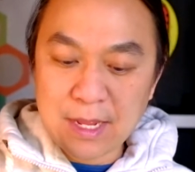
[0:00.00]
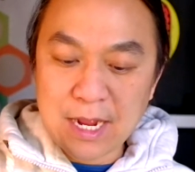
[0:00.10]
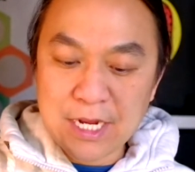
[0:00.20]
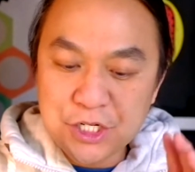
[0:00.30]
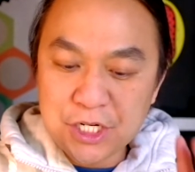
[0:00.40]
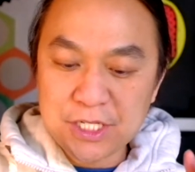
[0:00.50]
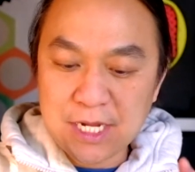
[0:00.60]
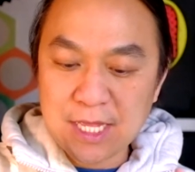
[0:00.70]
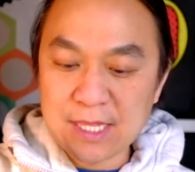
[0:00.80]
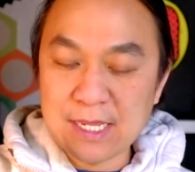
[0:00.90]
I just
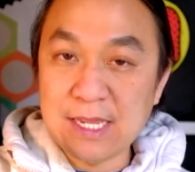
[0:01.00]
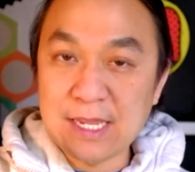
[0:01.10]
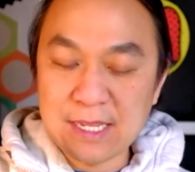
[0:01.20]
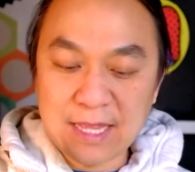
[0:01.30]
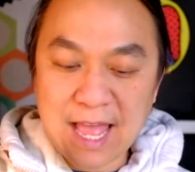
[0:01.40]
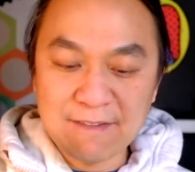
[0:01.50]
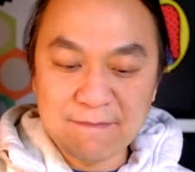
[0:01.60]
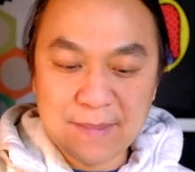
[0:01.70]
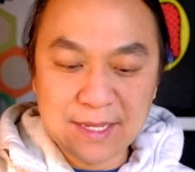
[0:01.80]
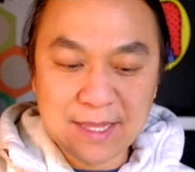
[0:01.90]
got the
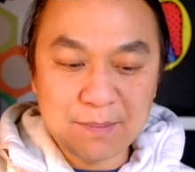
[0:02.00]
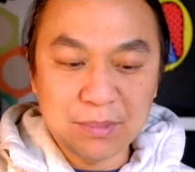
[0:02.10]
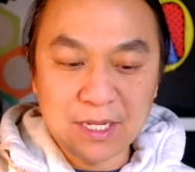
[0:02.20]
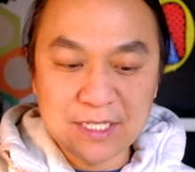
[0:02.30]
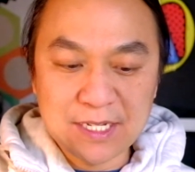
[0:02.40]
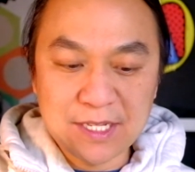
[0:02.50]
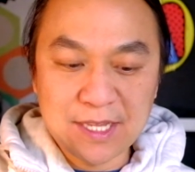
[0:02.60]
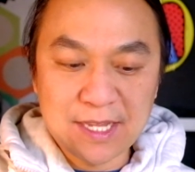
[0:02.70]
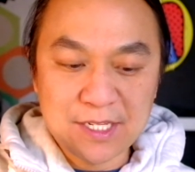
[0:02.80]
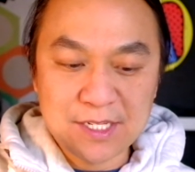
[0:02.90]
lav mic that plugs into
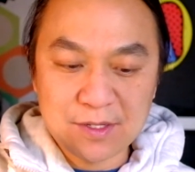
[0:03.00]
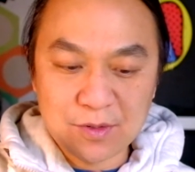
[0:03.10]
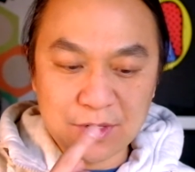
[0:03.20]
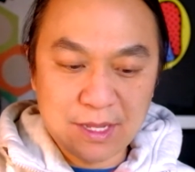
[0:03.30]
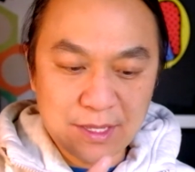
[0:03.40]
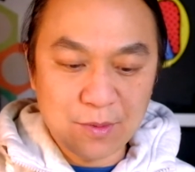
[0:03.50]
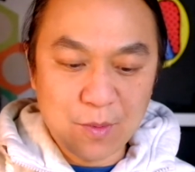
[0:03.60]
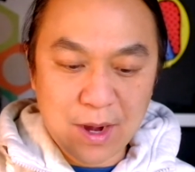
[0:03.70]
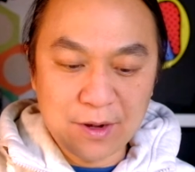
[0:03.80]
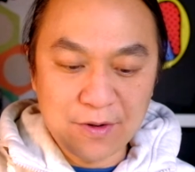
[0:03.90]
this, or the
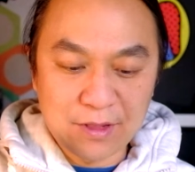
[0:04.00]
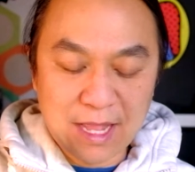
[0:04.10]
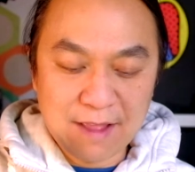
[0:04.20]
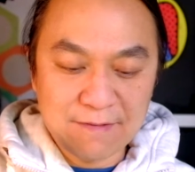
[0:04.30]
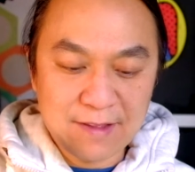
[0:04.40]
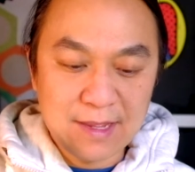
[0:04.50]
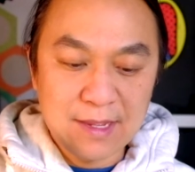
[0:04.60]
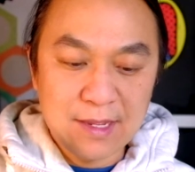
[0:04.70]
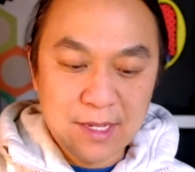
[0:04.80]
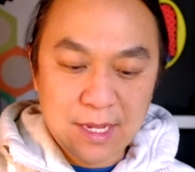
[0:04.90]
wired lav,
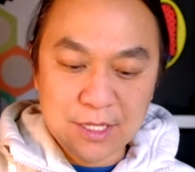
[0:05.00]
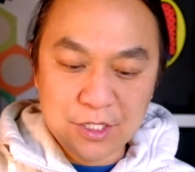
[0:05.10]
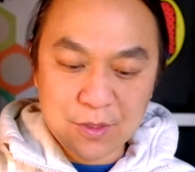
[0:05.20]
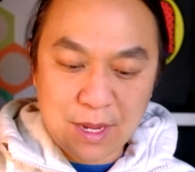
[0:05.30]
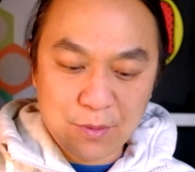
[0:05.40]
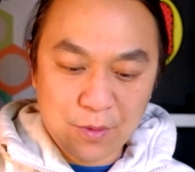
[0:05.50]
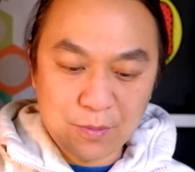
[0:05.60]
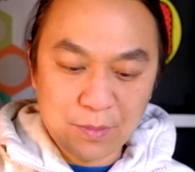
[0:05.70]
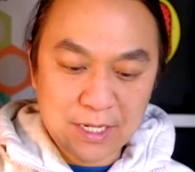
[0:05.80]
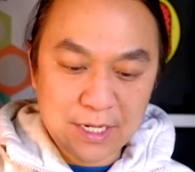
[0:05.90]
and so I will
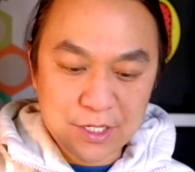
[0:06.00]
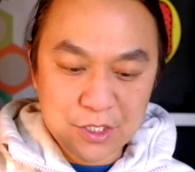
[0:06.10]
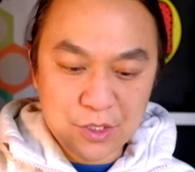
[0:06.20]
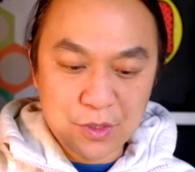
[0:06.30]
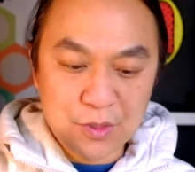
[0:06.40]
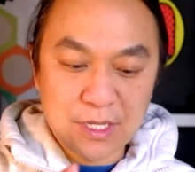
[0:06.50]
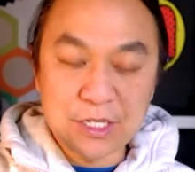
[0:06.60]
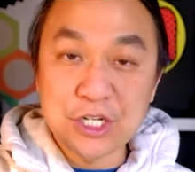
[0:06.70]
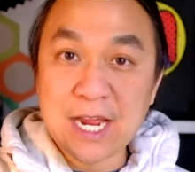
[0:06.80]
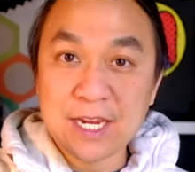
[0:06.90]
plug it into the
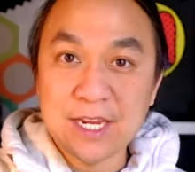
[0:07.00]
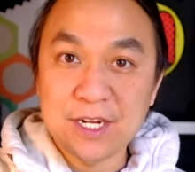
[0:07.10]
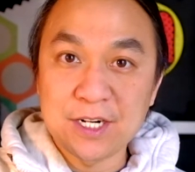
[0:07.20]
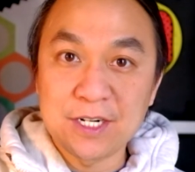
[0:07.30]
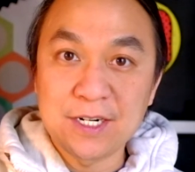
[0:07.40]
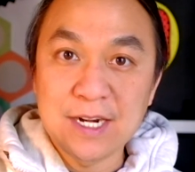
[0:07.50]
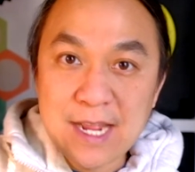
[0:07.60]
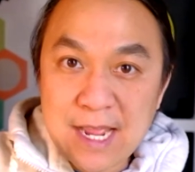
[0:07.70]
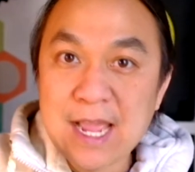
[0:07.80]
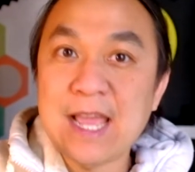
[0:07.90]
jack here
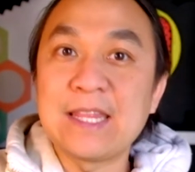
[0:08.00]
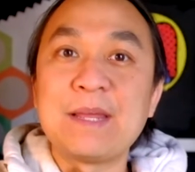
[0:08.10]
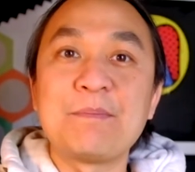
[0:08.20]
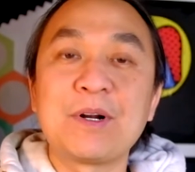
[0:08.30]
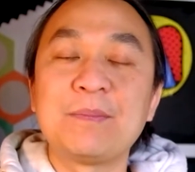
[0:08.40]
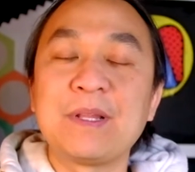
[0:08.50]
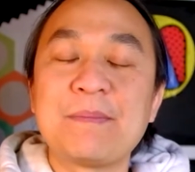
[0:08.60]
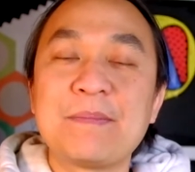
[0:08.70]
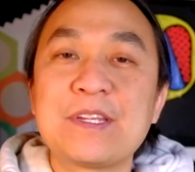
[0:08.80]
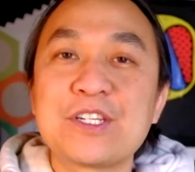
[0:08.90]
and then
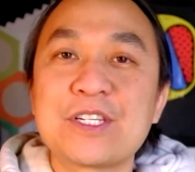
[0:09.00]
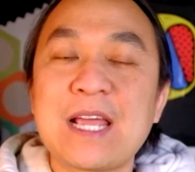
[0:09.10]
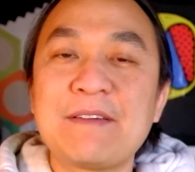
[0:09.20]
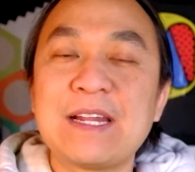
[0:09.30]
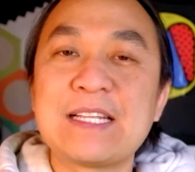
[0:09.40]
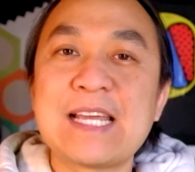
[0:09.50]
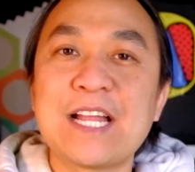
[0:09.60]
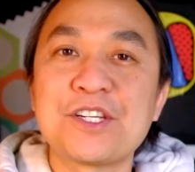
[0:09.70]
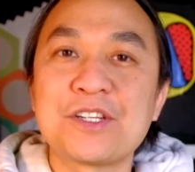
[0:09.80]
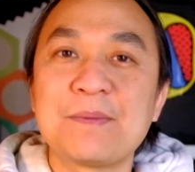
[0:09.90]
permanently just have it
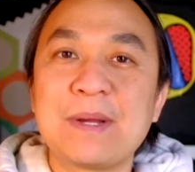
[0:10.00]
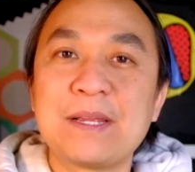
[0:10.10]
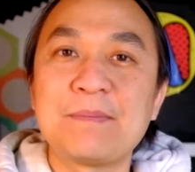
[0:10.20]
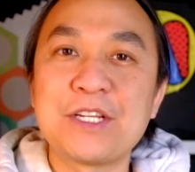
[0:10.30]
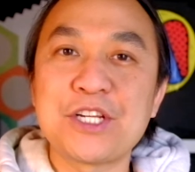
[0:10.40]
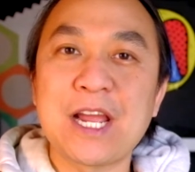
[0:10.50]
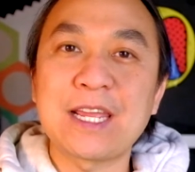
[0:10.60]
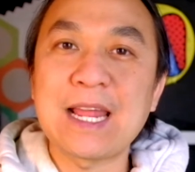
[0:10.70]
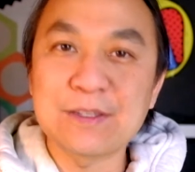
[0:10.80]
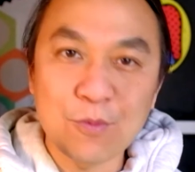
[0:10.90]
attached to my
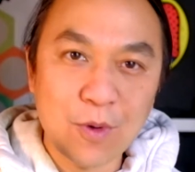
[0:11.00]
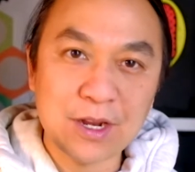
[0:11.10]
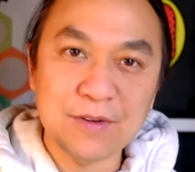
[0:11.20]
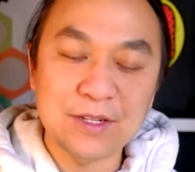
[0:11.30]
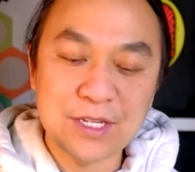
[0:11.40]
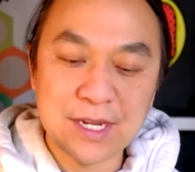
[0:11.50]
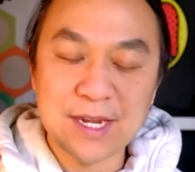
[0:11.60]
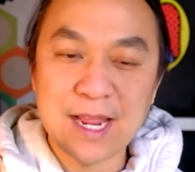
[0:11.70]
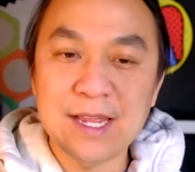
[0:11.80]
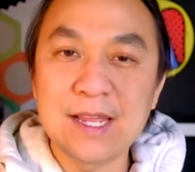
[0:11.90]
jacket as I'm walking around day to
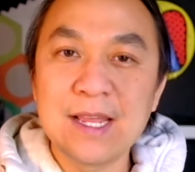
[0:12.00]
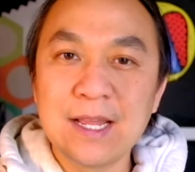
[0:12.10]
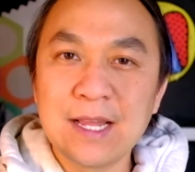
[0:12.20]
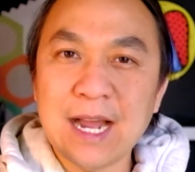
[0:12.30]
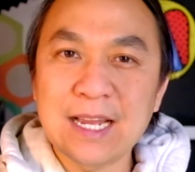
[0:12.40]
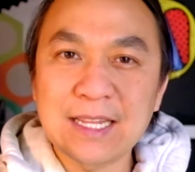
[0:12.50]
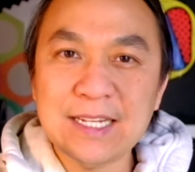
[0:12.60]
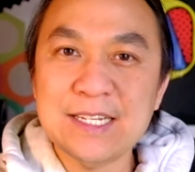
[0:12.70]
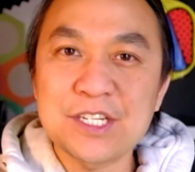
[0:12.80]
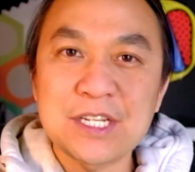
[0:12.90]
day. I
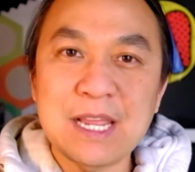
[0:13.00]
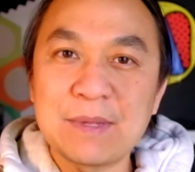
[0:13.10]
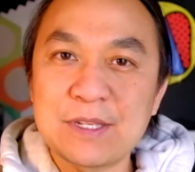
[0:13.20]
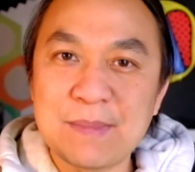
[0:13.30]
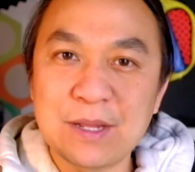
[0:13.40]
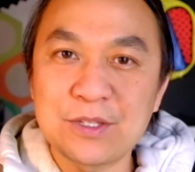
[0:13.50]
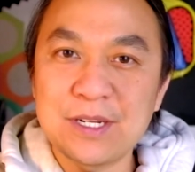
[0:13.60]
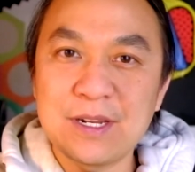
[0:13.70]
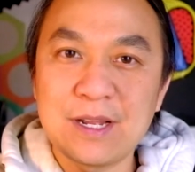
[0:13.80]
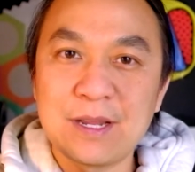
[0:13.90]
like to just keep this
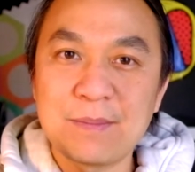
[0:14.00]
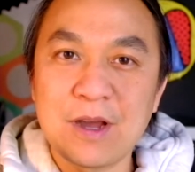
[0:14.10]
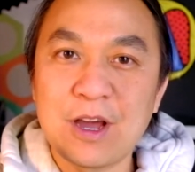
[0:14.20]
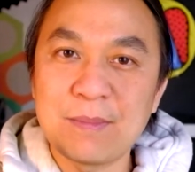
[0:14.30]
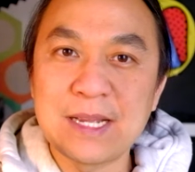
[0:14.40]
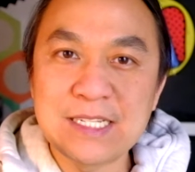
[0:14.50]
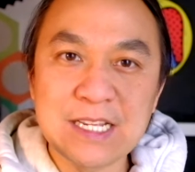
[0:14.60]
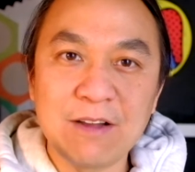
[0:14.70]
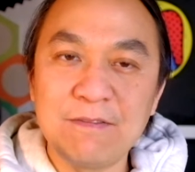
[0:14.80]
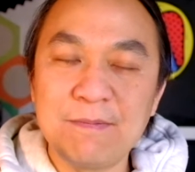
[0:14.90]
mounted on
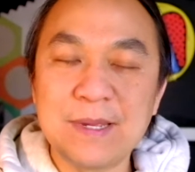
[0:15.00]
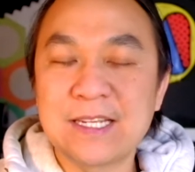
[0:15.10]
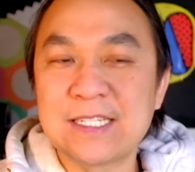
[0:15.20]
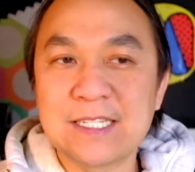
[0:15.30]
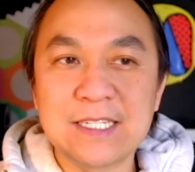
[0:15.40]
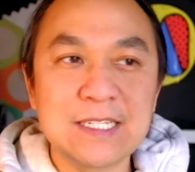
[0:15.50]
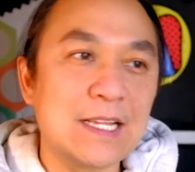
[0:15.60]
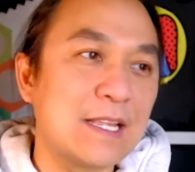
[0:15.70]
myself because